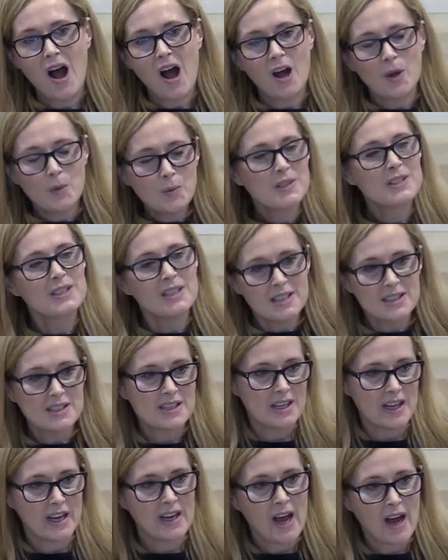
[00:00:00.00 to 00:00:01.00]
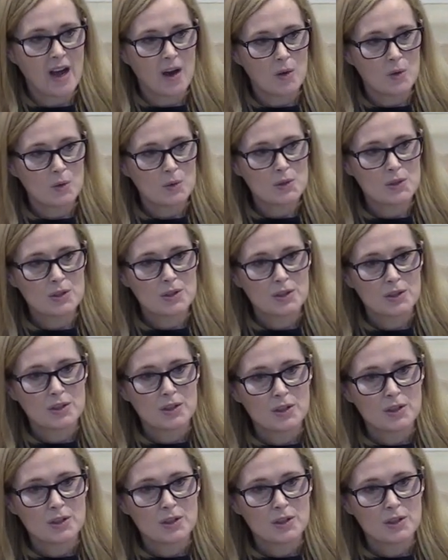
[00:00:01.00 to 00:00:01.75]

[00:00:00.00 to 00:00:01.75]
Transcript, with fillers: I was listening out